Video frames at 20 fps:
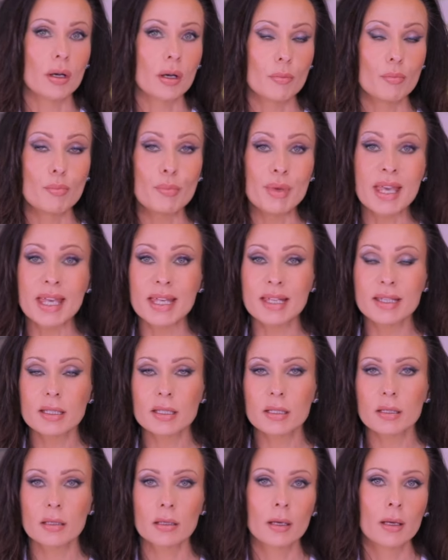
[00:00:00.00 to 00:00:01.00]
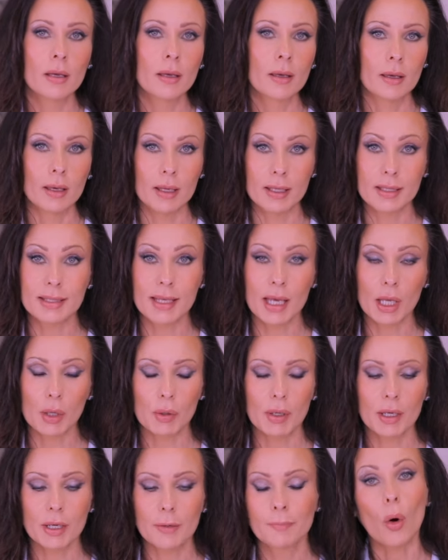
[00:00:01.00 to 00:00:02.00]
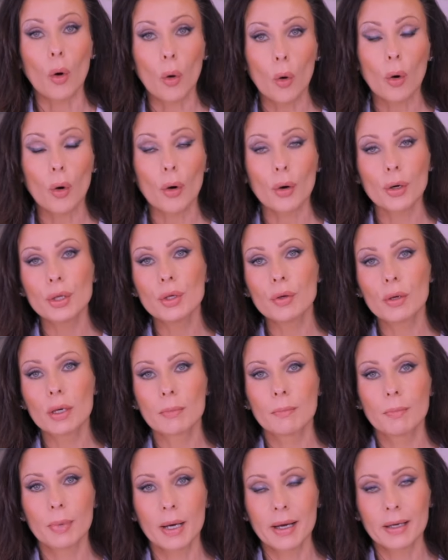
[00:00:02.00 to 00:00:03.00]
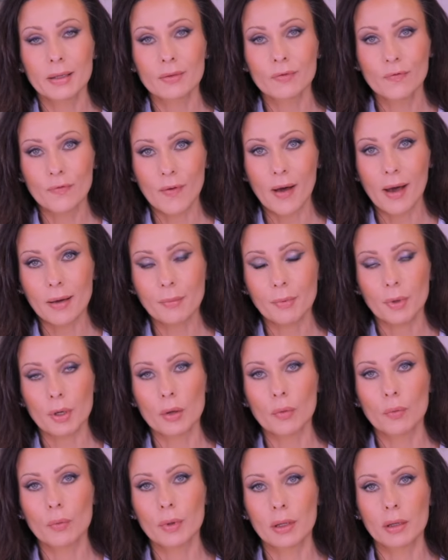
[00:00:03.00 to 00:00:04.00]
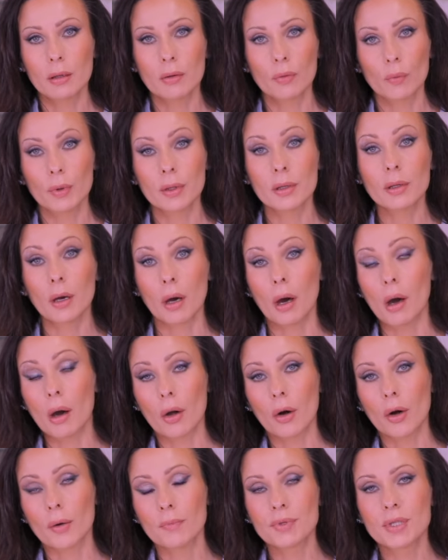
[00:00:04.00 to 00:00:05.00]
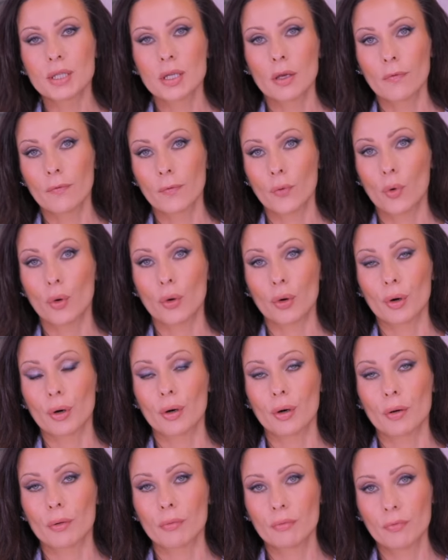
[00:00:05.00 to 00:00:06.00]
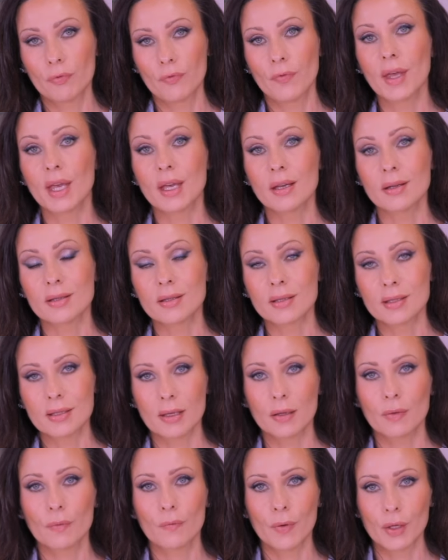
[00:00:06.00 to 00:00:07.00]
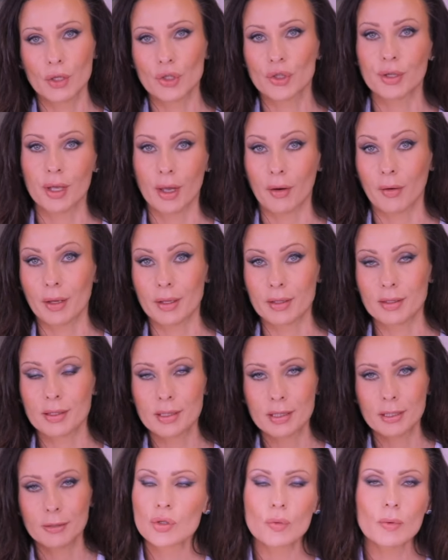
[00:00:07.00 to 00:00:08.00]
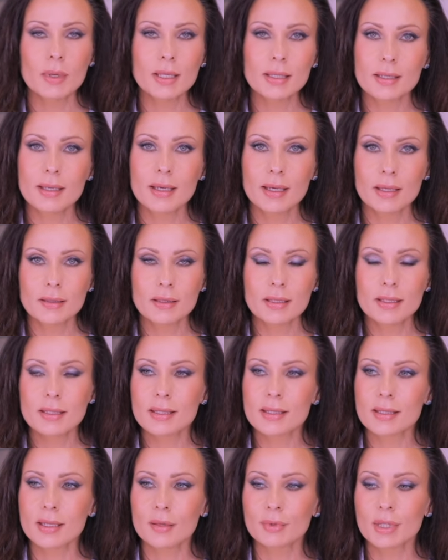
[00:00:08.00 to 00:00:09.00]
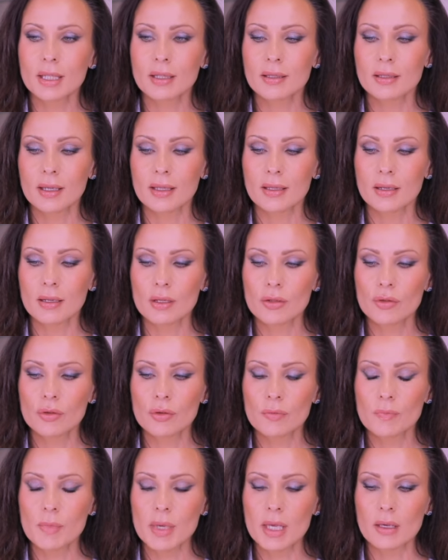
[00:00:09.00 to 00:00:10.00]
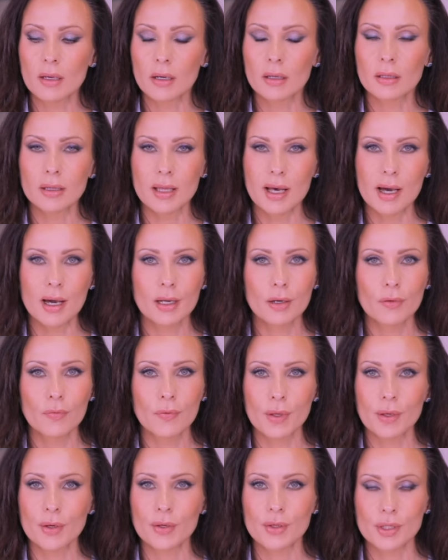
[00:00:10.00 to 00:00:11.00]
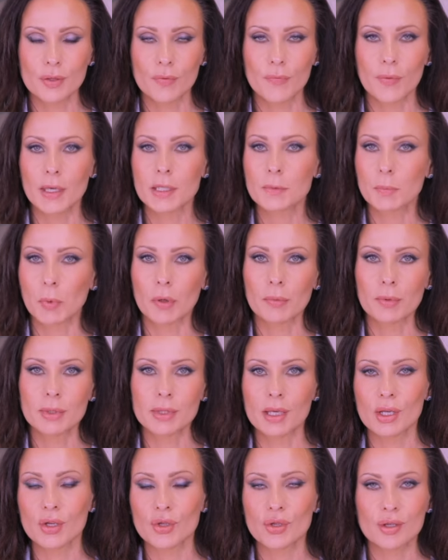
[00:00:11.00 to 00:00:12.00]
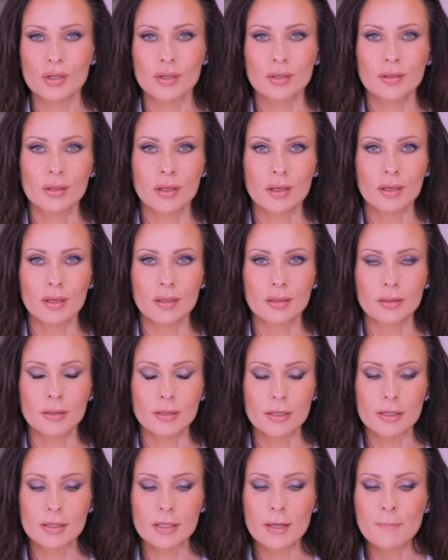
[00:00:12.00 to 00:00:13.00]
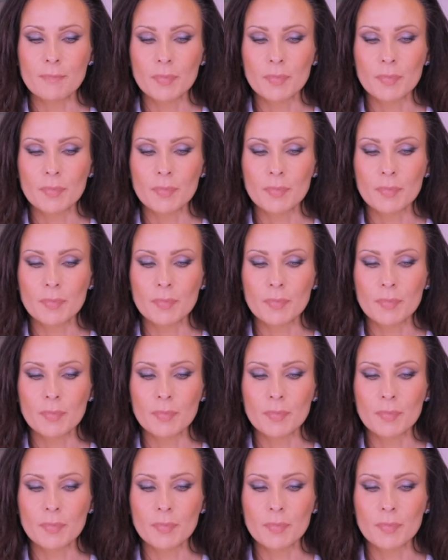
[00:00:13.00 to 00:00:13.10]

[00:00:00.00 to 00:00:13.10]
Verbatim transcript: meat, etc. Or you combine fiber with carbs for vegans and vegetarians. So once again, this is something that it took me a lot of years of experimentation and